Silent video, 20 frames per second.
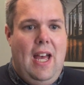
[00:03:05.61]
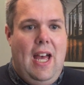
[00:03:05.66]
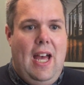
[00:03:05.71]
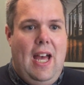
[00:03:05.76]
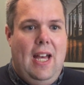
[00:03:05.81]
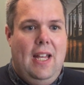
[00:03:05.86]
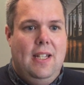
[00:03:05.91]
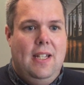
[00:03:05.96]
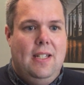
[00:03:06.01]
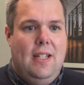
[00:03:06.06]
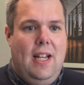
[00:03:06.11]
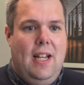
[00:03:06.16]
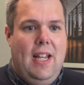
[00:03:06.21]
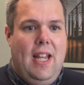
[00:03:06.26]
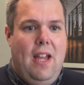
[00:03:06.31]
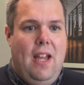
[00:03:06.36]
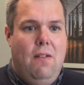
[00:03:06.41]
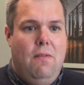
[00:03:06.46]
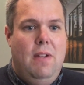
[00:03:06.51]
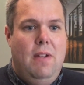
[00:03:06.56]
And I
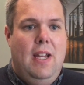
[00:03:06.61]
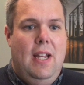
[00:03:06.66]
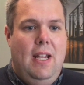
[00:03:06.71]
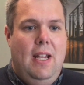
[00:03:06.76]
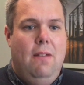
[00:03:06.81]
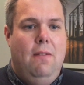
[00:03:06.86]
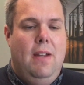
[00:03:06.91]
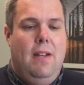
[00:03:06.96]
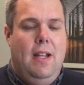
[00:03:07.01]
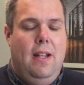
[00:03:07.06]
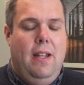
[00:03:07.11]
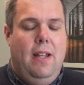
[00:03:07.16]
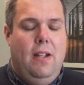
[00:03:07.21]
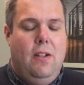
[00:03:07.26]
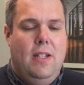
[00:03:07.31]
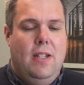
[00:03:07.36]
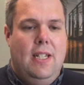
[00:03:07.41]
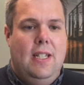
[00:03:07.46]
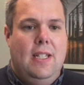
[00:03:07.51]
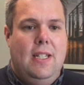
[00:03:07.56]
get a really, really
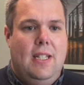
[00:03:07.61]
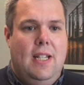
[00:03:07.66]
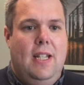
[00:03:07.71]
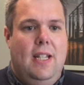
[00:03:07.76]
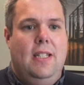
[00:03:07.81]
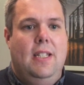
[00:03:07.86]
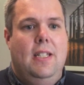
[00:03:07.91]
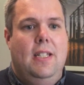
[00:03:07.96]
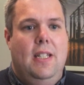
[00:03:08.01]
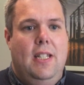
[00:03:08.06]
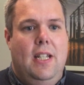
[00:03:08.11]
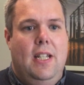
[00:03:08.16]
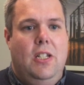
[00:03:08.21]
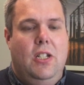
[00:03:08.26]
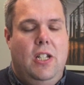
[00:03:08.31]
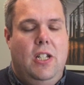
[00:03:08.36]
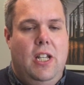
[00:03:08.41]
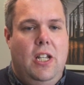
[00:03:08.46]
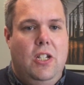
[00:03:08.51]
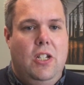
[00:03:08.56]
good insight into the
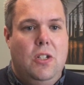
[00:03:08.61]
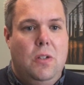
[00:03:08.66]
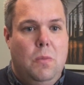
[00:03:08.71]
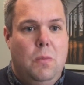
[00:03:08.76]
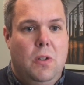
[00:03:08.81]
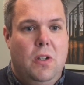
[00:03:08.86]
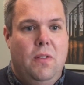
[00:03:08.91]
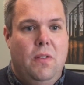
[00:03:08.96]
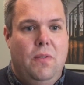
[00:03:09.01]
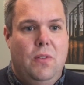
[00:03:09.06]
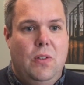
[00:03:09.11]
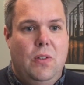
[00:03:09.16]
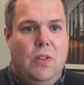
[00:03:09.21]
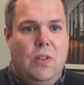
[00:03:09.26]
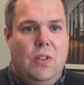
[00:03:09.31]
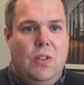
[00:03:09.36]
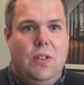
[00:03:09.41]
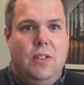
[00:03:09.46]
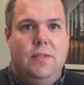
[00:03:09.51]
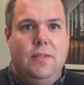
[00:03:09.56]
education
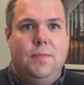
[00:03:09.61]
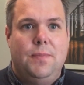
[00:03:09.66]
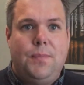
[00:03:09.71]
workforce.